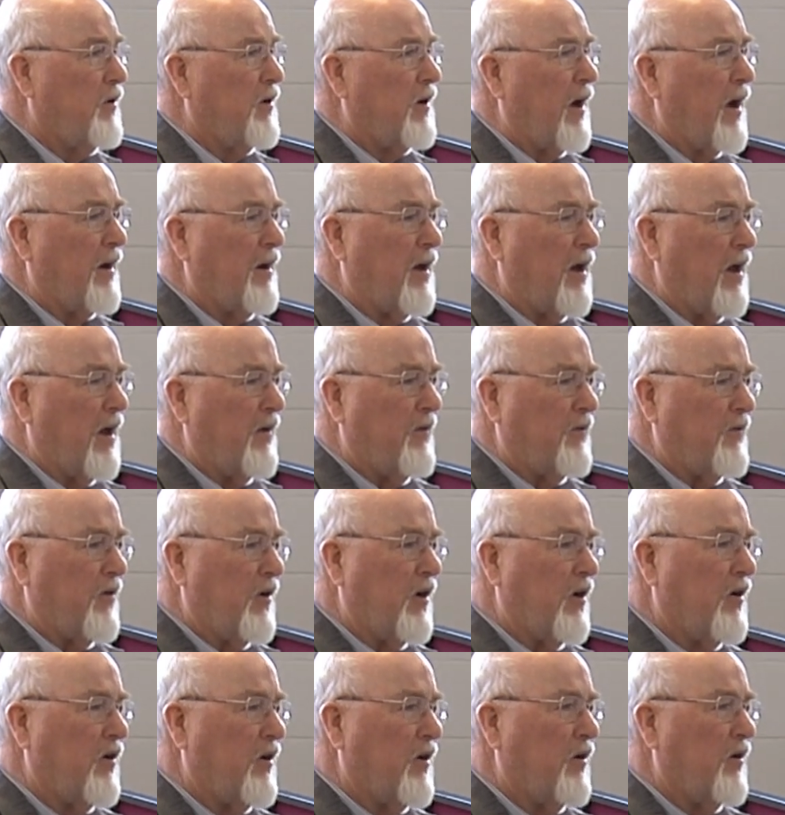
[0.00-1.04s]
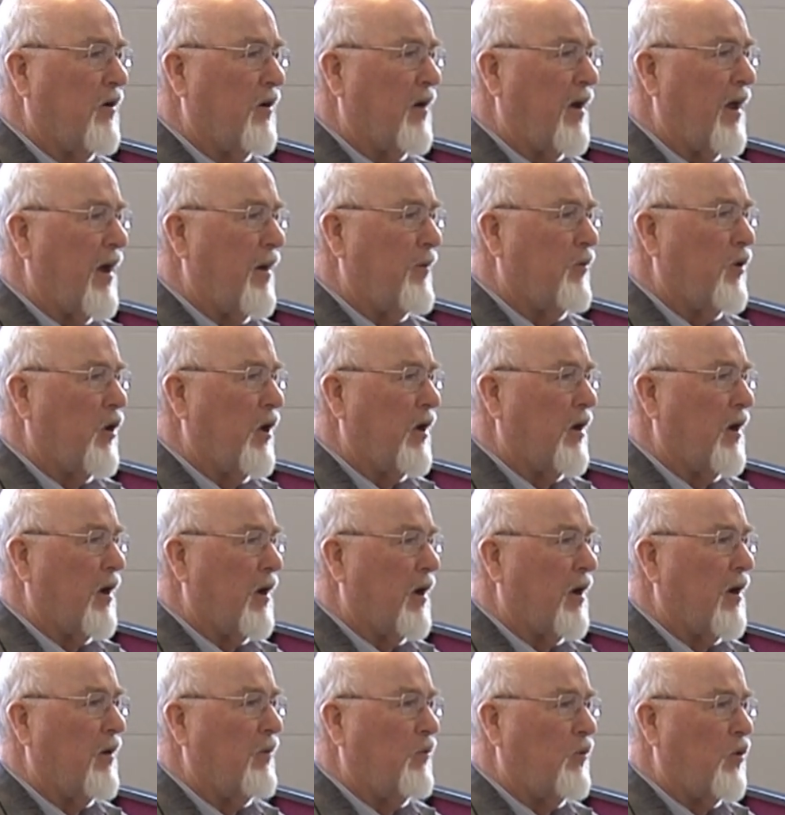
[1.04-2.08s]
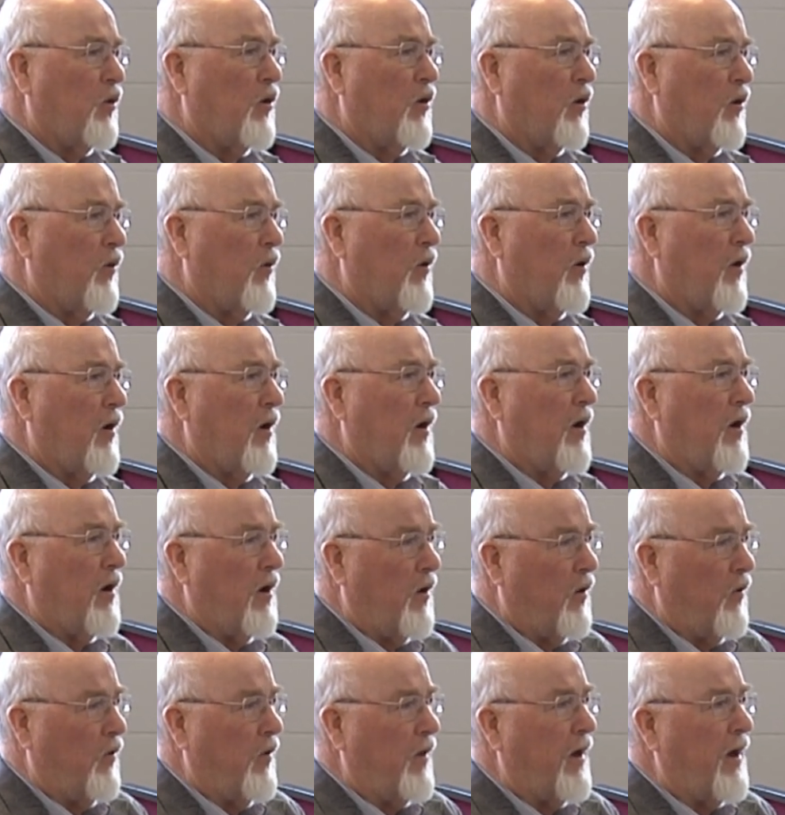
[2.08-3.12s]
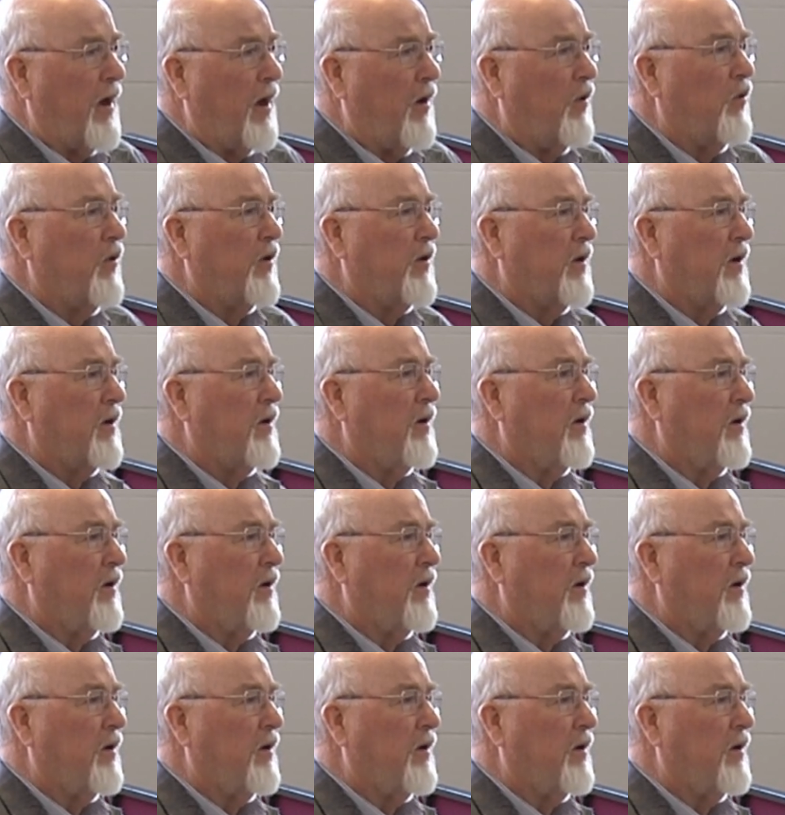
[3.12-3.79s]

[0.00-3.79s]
I'd like to hear you elaborate a little more on that with the